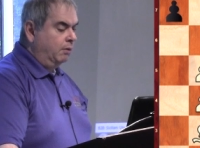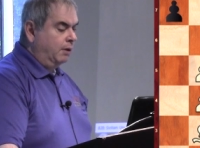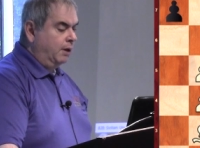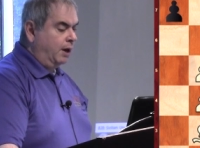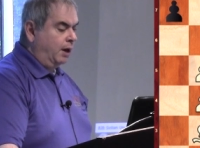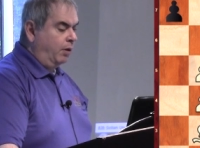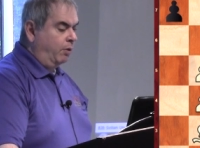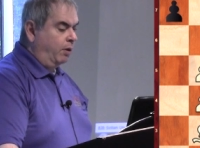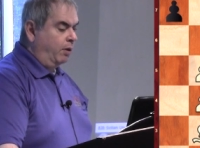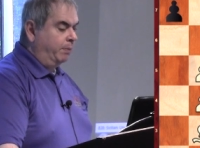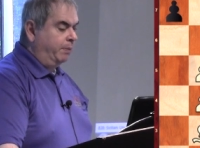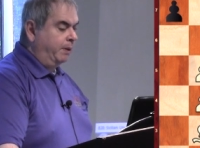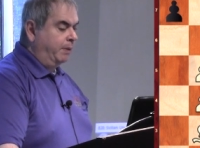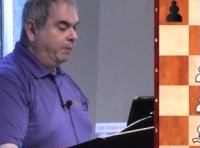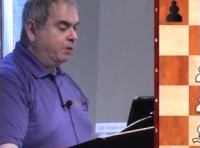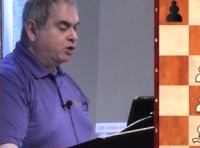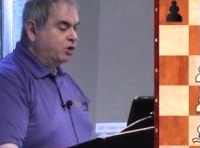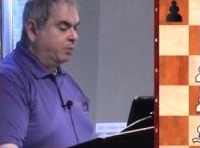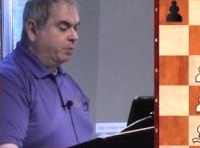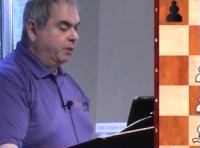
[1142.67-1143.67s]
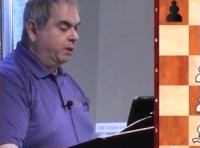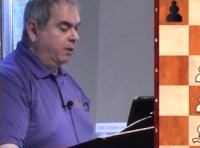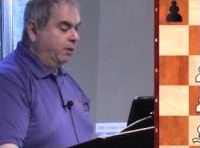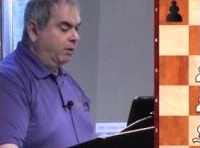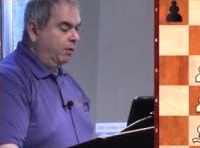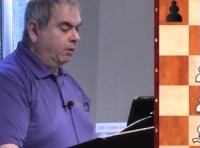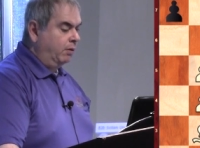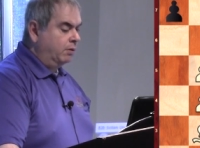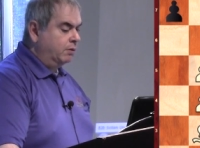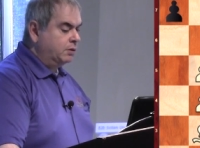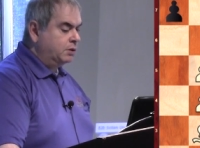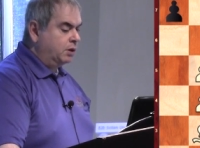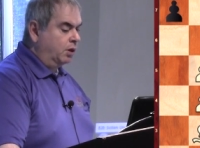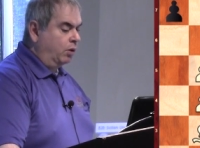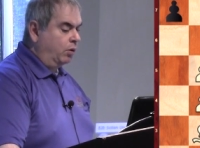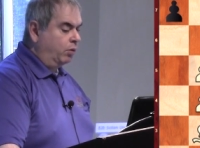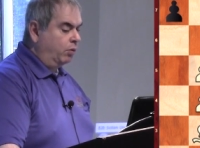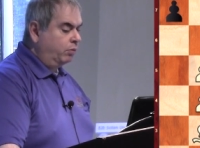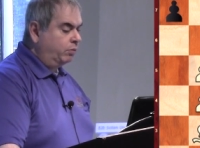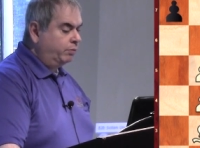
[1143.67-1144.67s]
and I don't want to play bishop here,
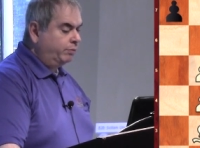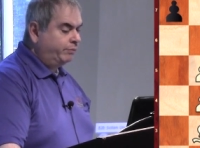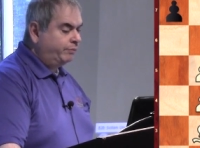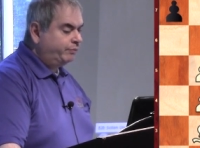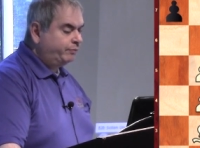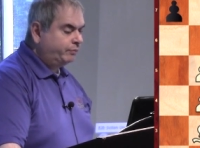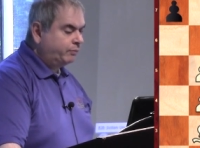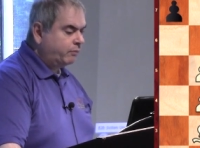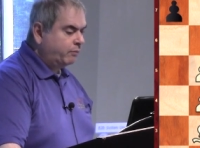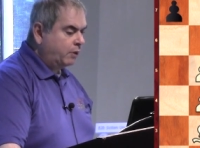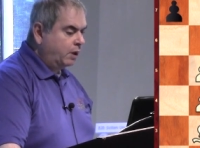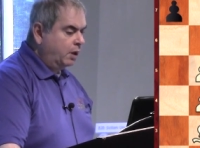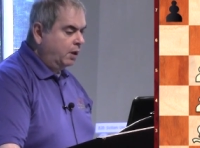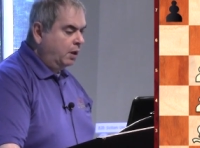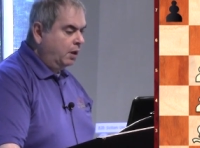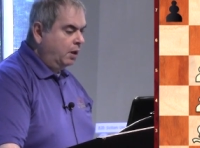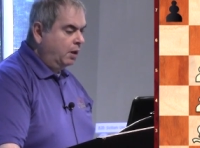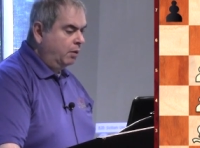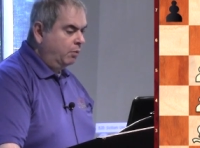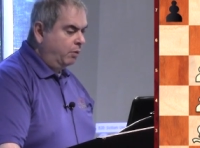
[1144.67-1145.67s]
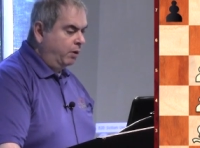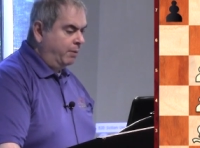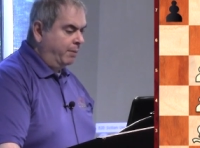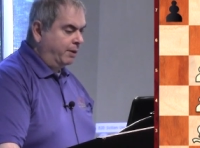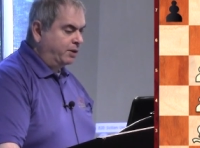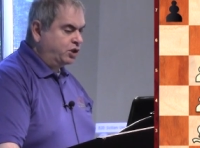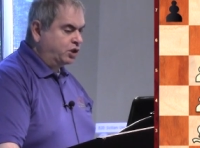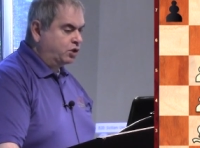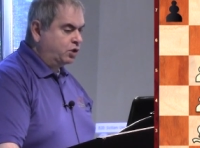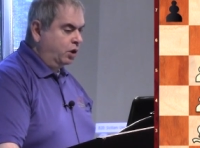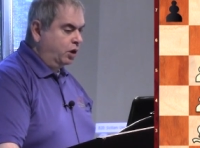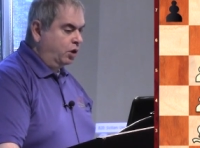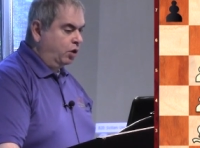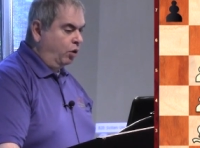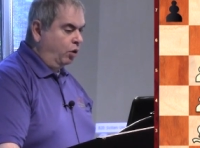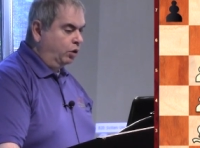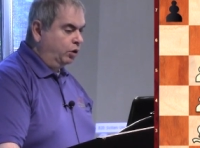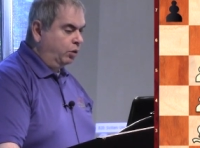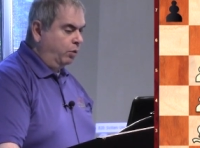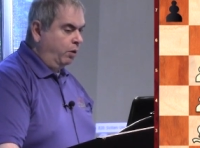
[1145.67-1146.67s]
so what am I just going to
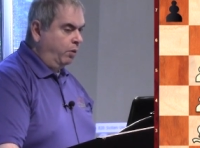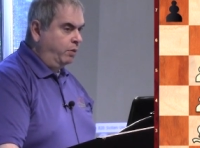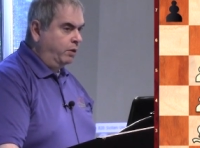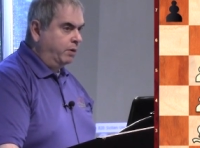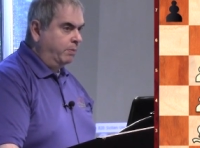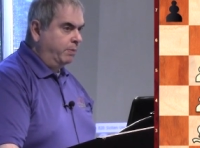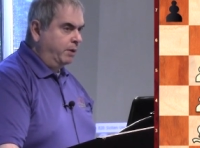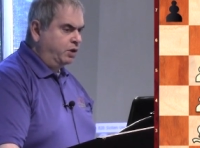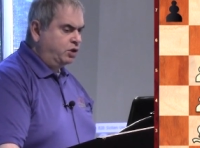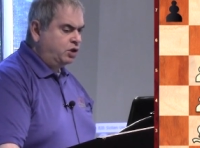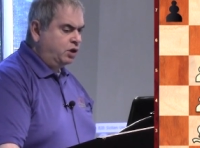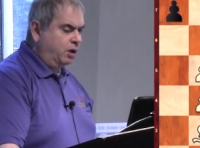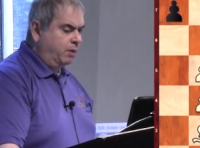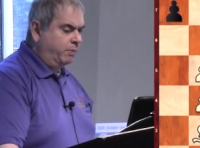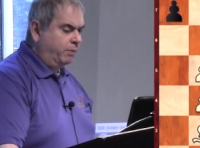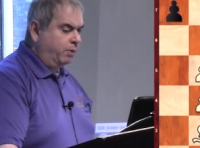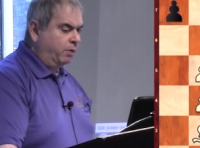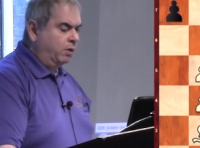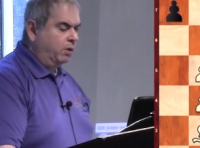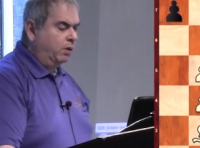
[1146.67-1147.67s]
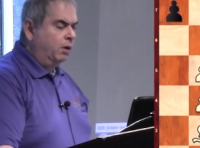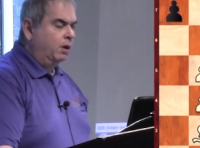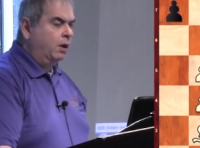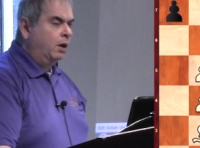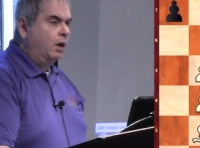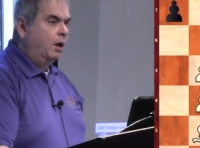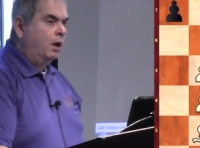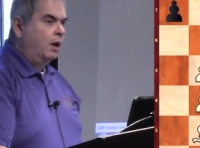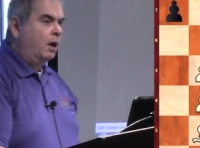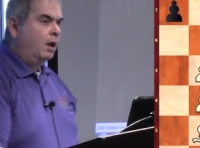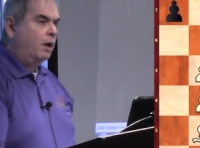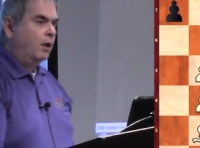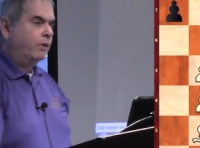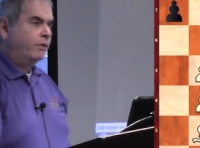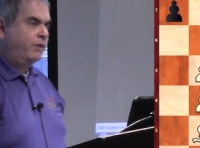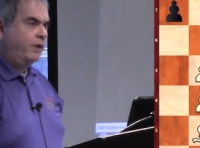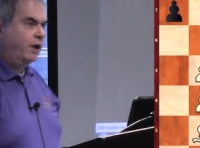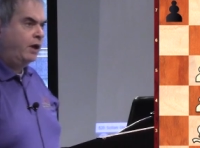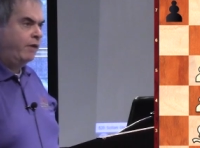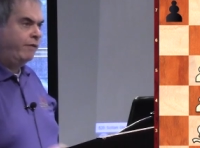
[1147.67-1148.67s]
go all the way with the bishop? Or
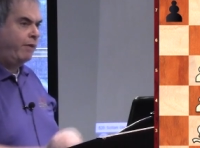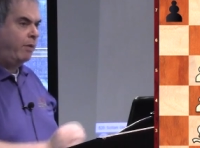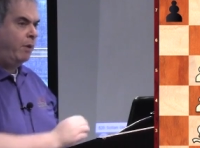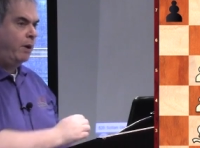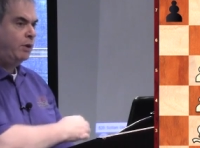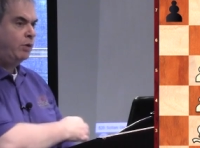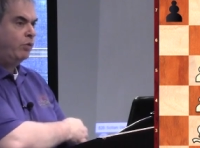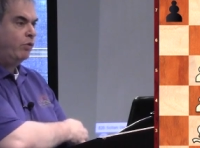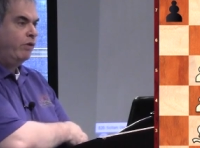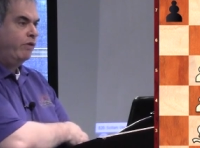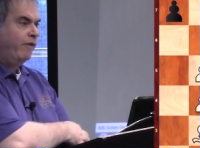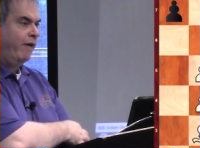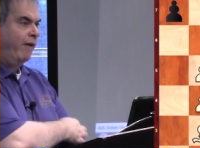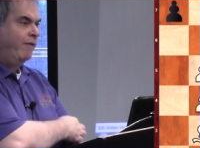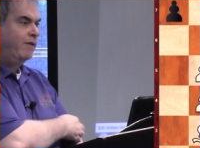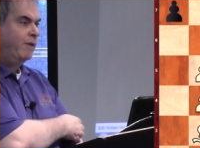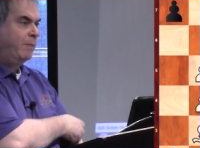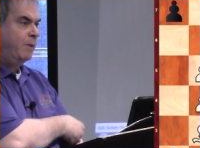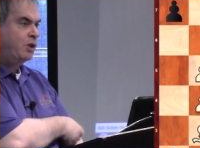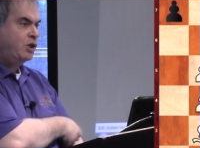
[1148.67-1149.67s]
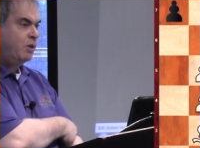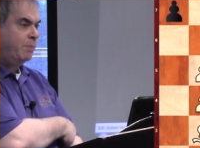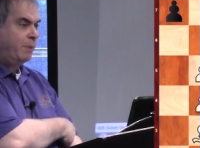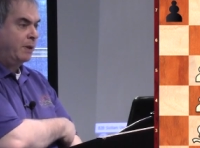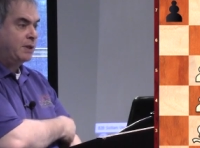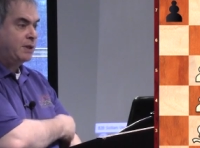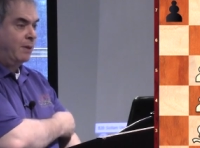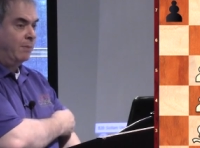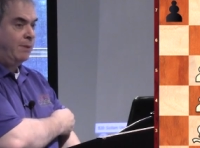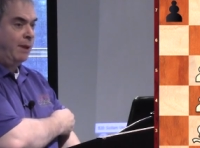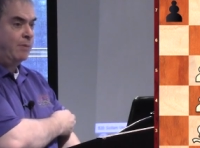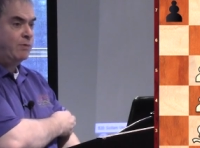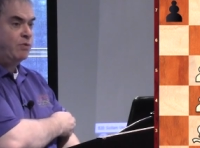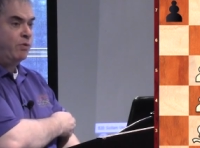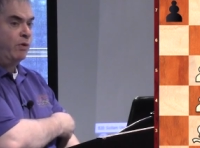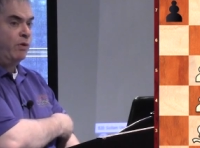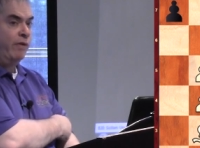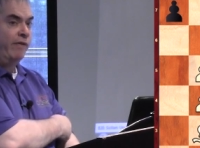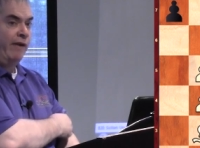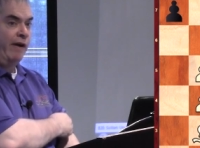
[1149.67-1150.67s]
think of a way to revive the bishop, but sometimes
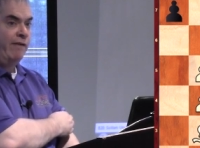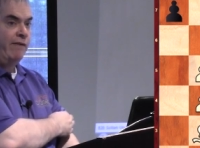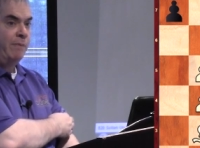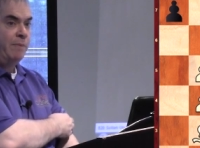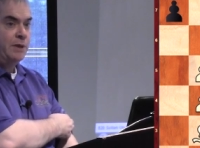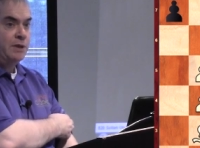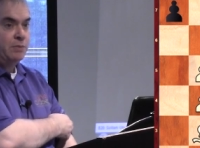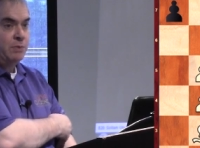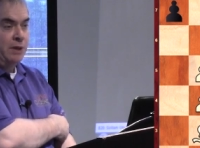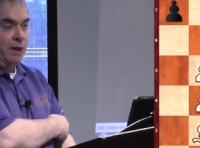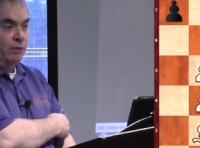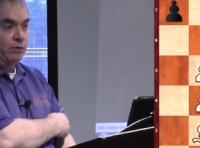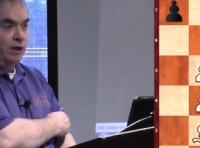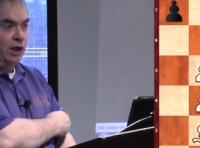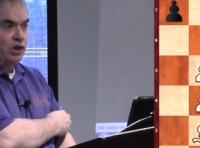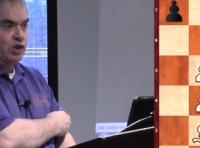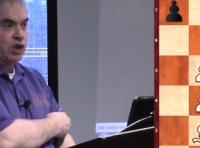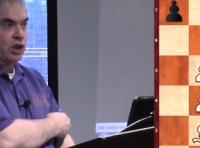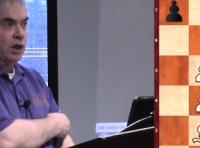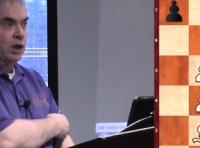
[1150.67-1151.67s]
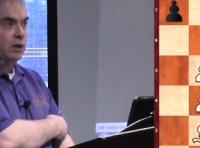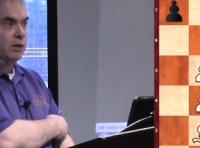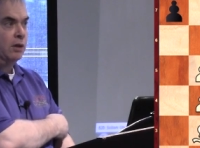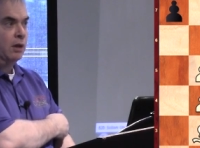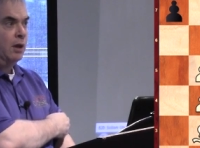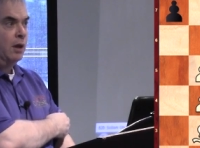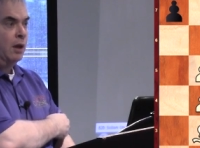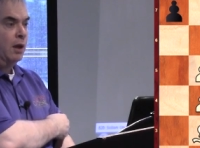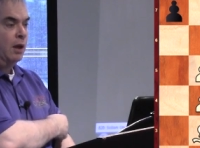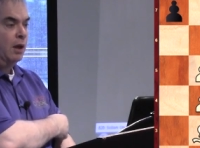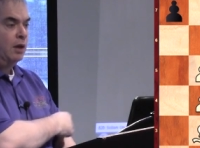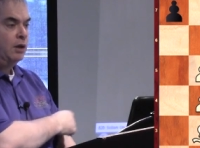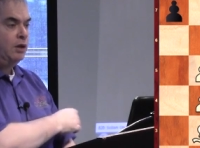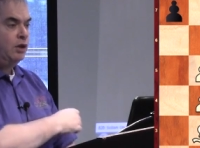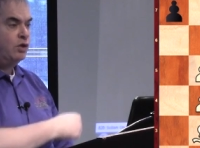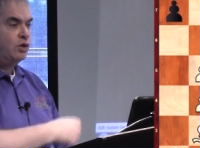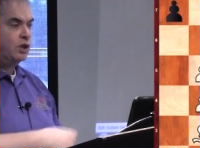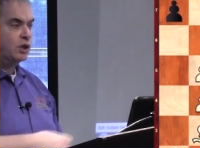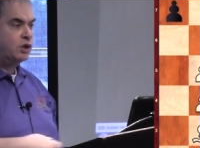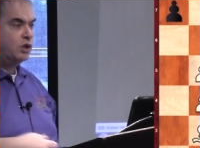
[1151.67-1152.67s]
we revive a piece without touching it.
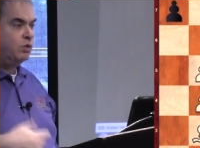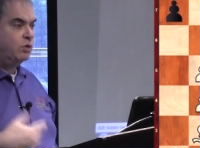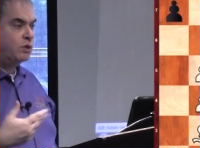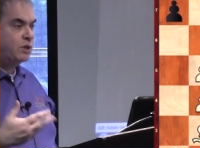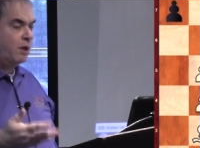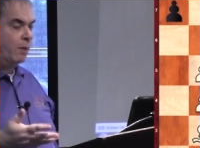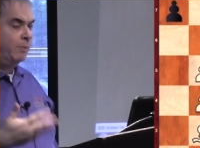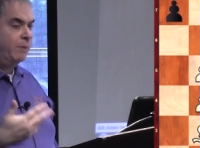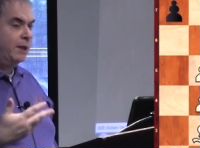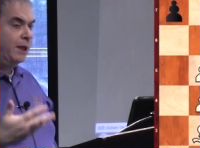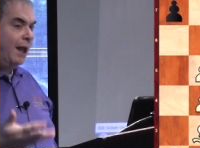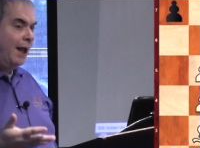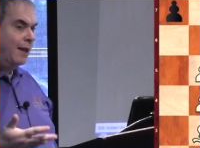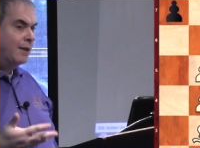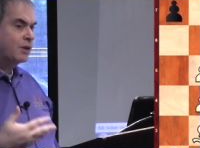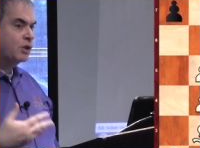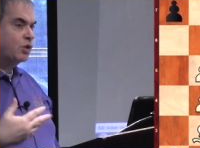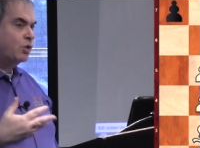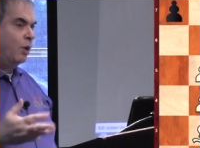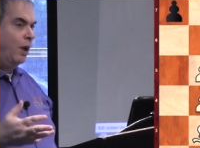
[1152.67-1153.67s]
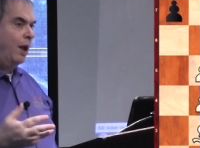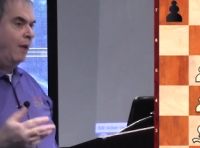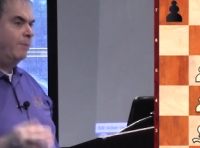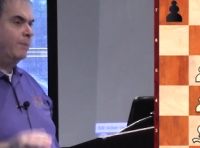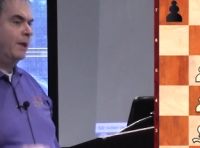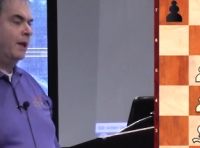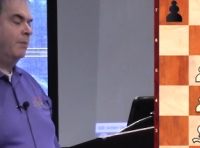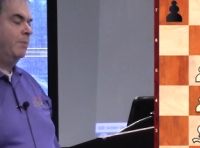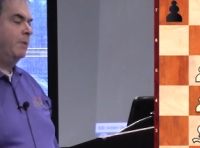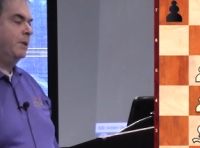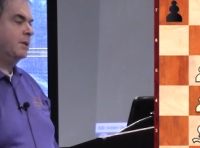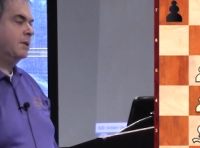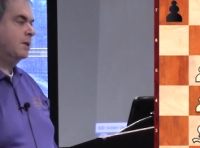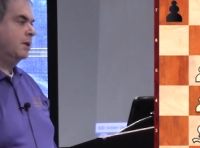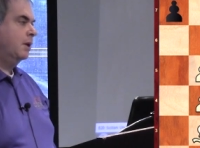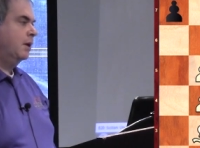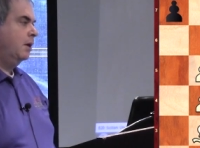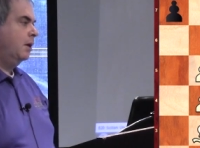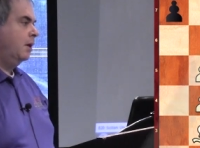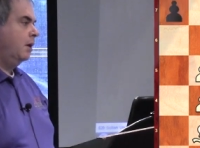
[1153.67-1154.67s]
You just use something else to help that piece.